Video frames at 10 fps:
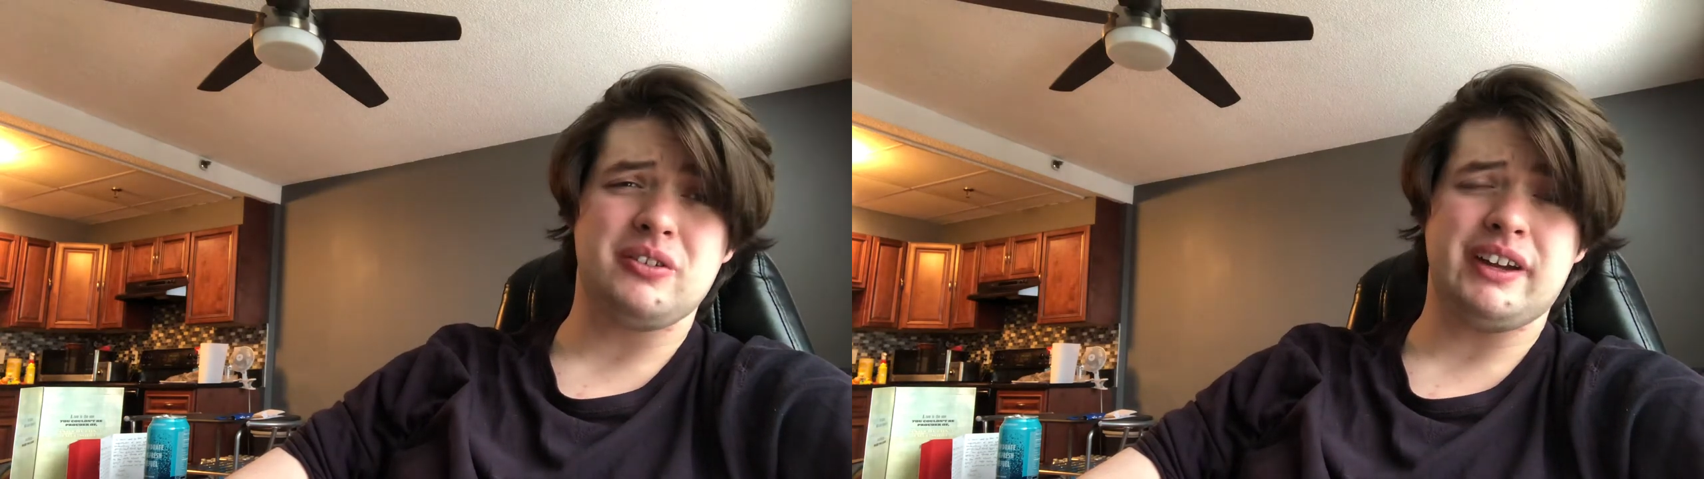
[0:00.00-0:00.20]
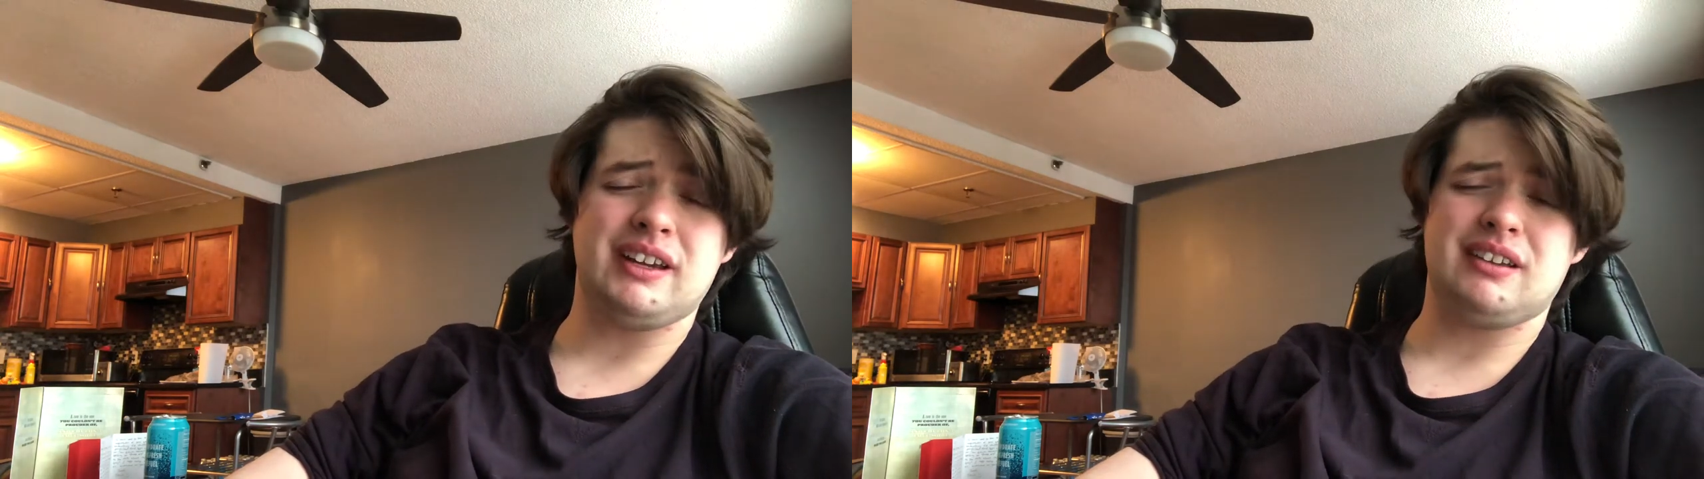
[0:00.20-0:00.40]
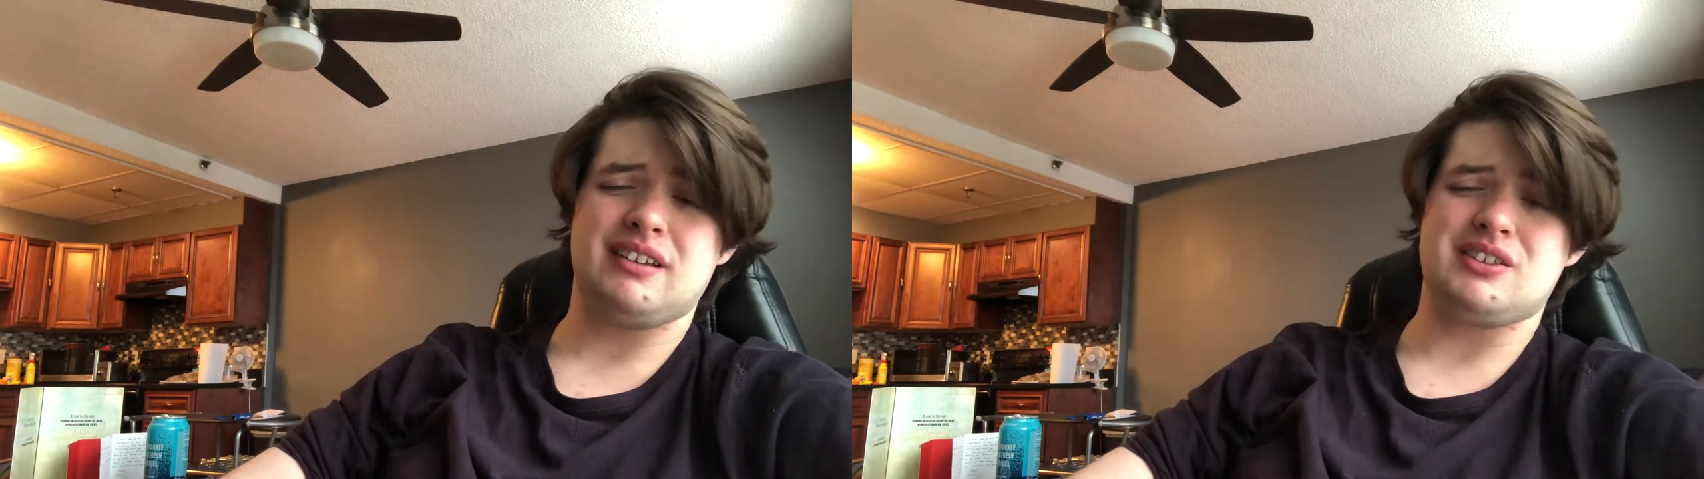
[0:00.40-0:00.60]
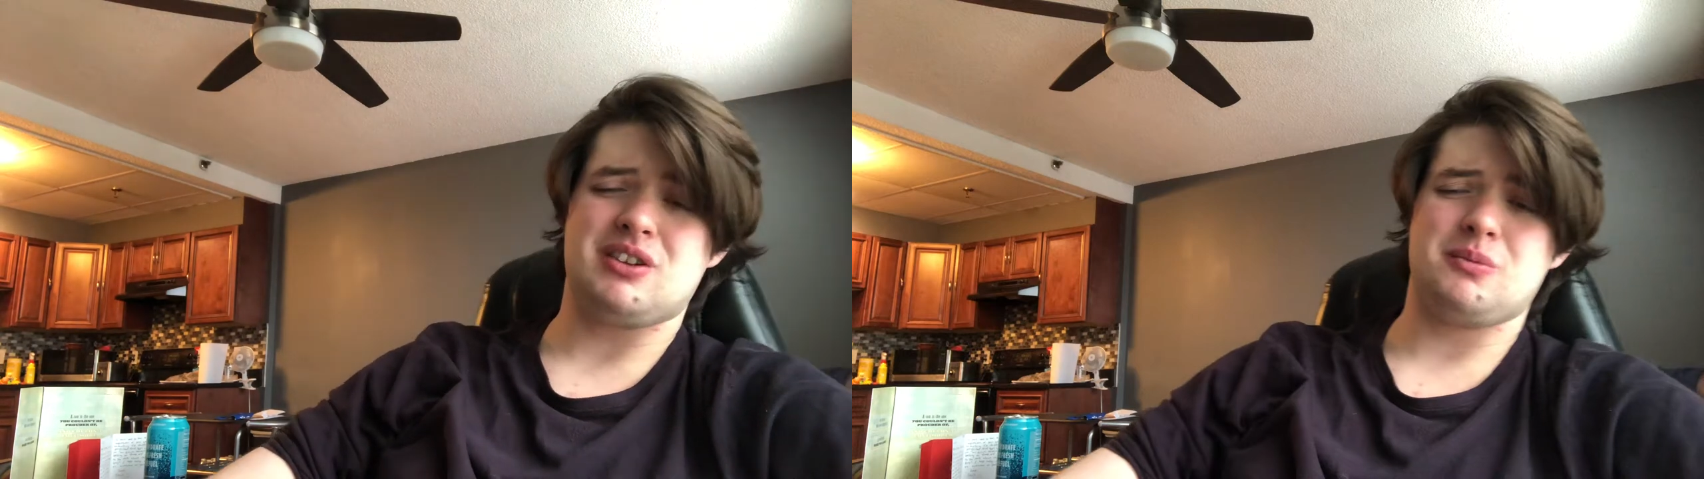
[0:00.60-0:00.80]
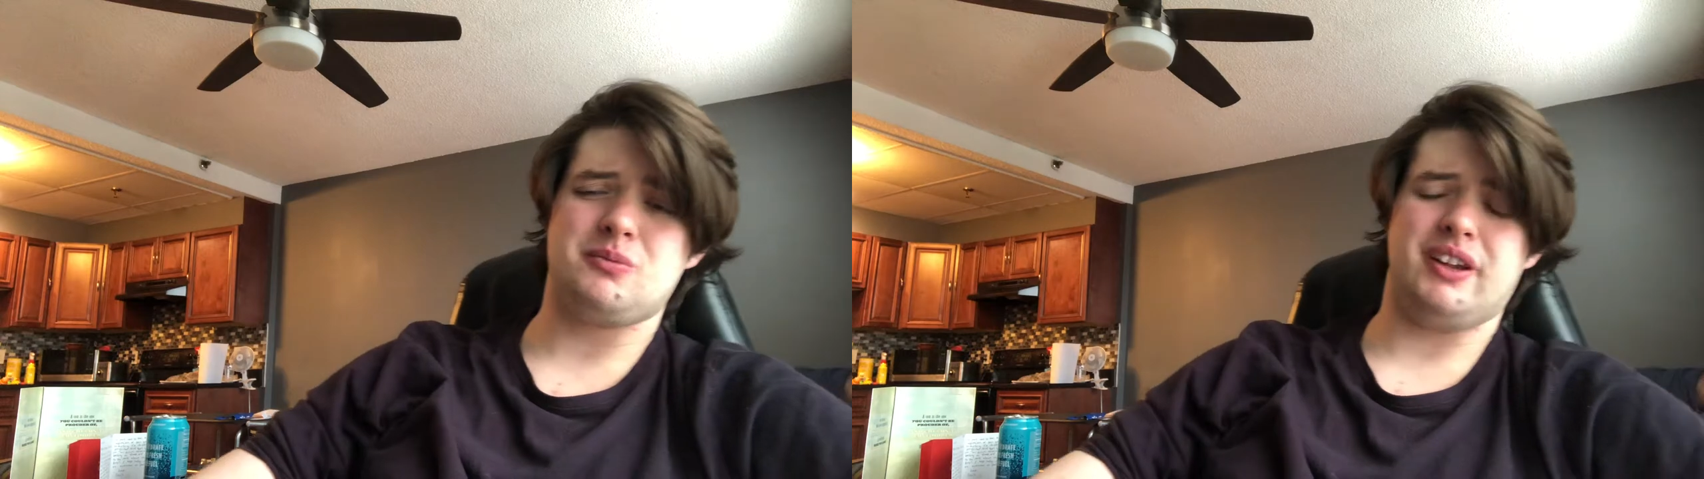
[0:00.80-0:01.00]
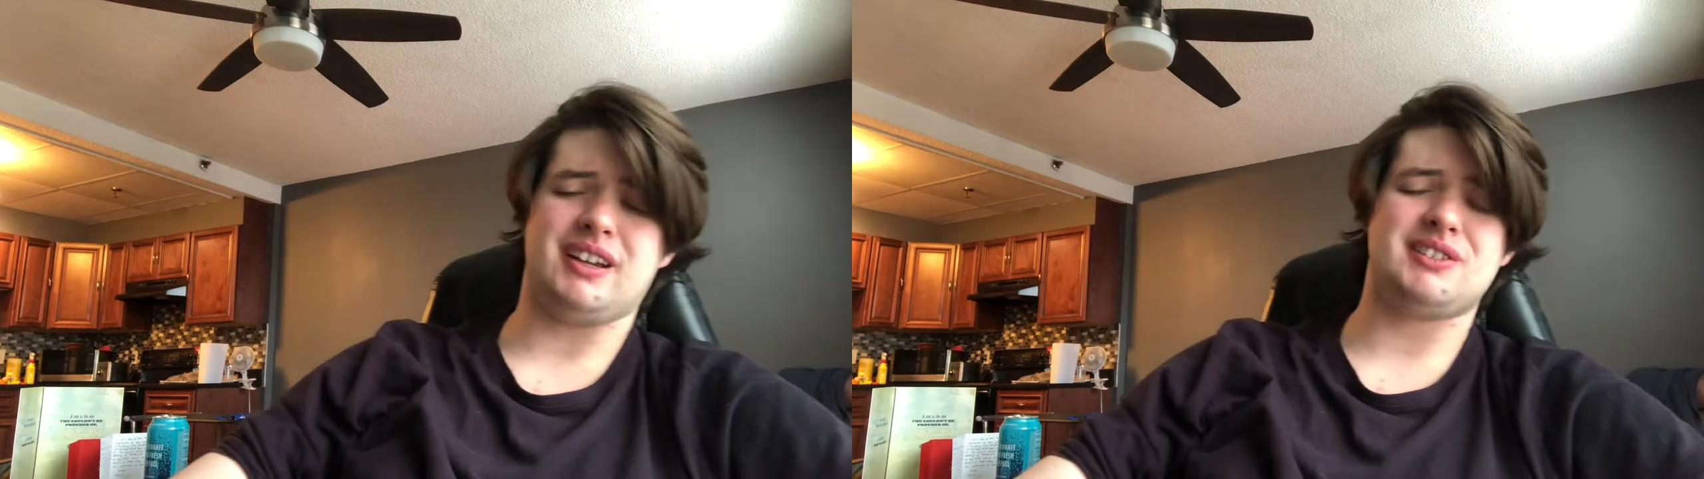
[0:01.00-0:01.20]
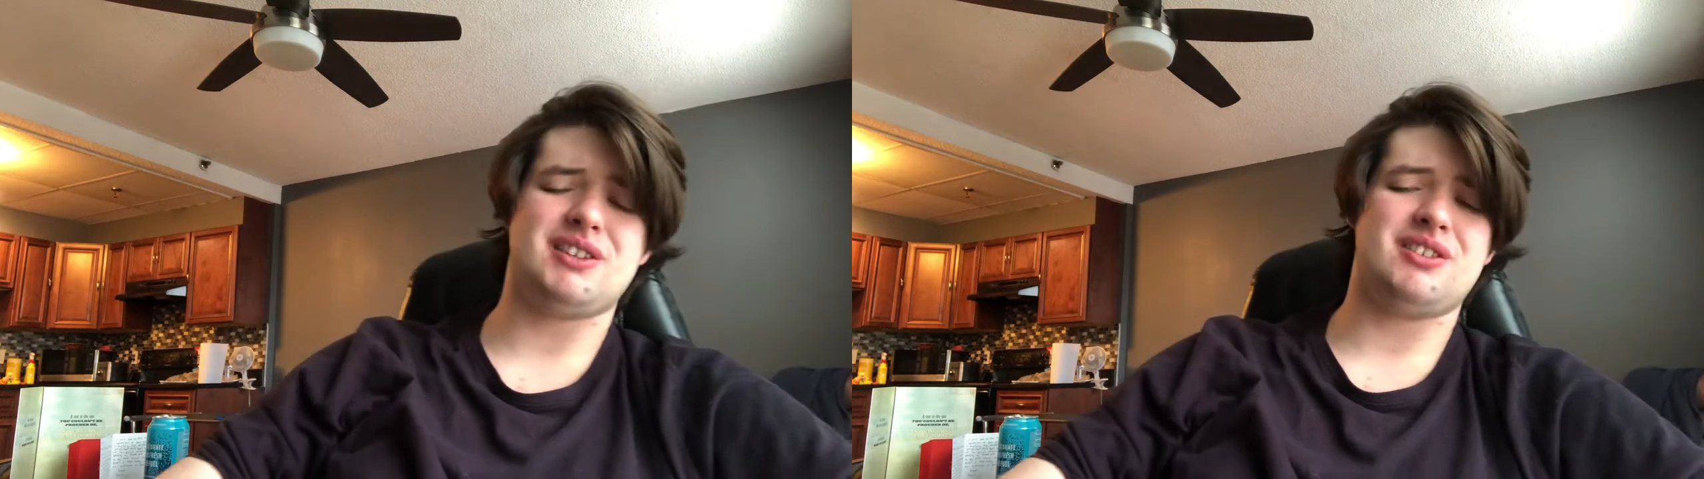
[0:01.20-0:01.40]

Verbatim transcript: Like in terms, like I said,